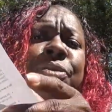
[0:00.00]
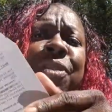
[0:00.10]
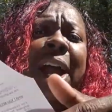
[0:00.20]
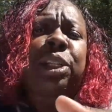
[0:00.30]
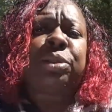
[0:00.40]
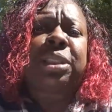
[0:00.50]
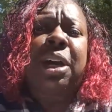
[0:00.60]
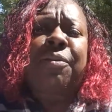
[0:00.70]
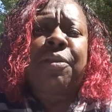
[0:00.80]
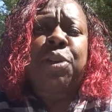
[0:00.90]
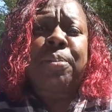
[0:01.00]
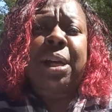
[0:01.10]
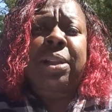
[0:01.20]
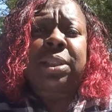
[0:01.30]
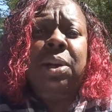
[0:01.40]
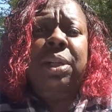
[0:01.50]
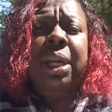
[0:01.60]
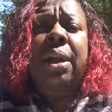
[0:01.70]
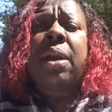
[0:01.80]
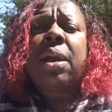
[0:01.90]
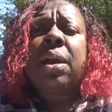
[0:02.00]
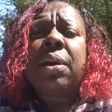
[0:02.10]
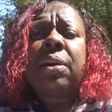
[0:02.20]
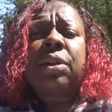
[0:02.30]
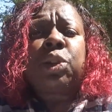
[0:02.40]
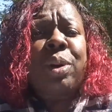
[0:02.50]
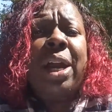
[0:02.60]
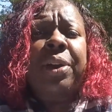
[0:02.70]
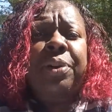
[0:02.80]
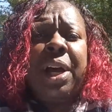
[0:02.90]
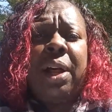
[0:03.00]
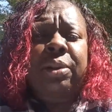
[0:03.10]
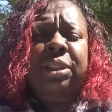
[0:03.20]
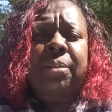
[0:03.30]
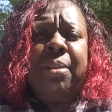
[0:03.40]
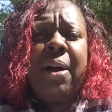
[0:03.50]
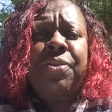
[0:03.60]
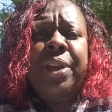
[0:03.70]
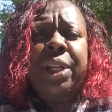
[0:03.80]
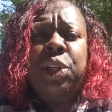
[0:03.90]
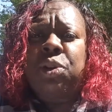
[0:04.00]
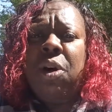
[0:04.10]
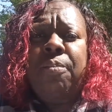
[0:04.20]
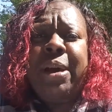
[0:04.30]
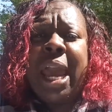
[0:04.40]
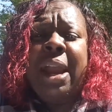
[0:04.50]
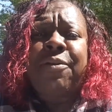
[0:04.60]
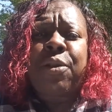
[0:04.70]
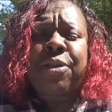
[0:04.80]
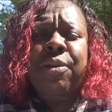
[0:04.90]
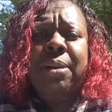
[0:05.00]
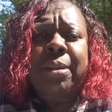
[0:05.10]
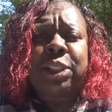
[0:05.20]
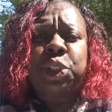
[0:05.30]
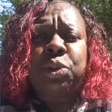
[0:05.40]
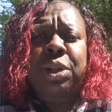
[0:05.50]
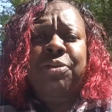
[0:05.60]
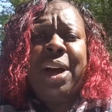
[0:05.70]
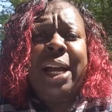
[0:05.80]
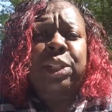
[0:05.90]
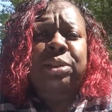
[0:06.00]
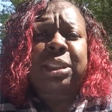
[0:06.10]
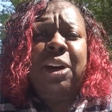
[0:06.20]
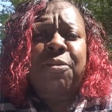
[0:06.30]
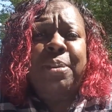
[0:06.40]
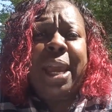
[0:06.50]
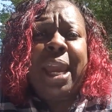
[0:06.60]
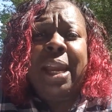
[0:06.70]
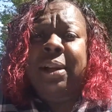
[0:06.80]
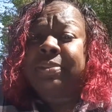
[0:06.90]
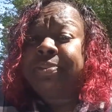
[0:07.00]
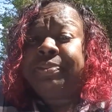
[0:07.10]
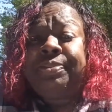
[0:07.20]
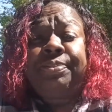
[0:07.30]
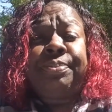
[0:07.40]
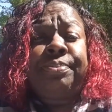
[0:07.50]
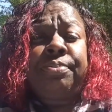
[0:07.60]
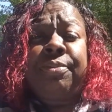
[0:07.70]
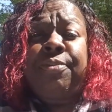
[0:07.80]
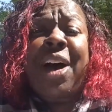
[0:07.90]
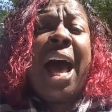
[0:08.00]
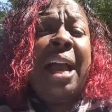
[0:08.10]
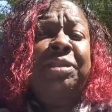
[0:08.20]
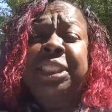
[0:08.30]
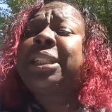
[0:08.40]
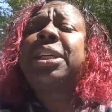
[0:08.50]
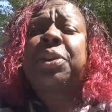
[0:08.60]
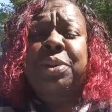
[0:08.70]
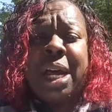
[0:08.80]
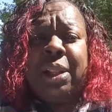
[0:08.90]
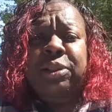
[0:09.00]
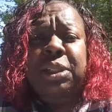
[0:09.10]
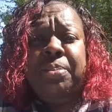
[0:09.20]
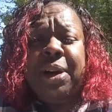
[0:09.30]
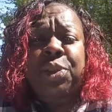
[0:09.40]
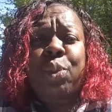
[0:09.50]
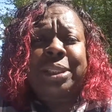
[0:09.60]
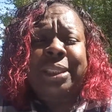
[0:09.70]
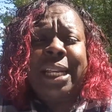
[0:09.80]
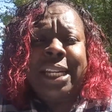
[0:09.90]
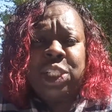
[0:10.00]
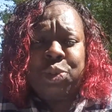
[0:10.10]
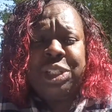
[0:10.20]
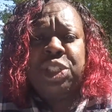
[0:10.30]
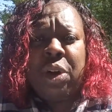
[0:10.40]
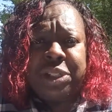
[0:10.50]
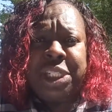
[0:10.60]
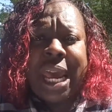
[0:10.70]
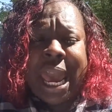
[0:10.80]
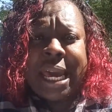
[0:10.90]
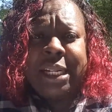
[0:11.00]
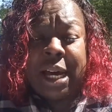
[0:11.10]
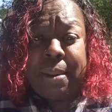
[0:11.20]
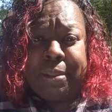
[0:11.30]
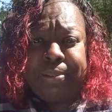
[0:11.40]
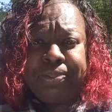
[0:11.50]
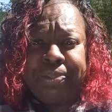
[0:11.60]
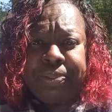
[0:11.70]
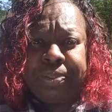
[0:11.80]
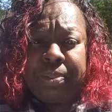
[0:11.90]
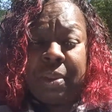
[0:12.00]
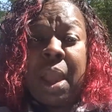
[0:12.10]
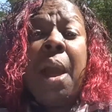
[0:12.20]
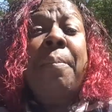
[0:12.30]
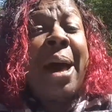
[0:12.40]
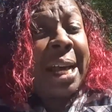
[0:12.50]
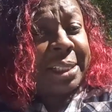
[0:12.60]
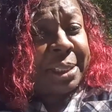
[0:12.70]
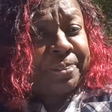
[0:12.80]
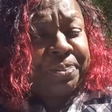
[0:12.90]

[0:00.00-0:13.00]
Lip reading: find yourself, if your bill is only $300 a month and you don't pay for 3 months, you could find yourself paying $500-$600 a month once that interest starts to add up. But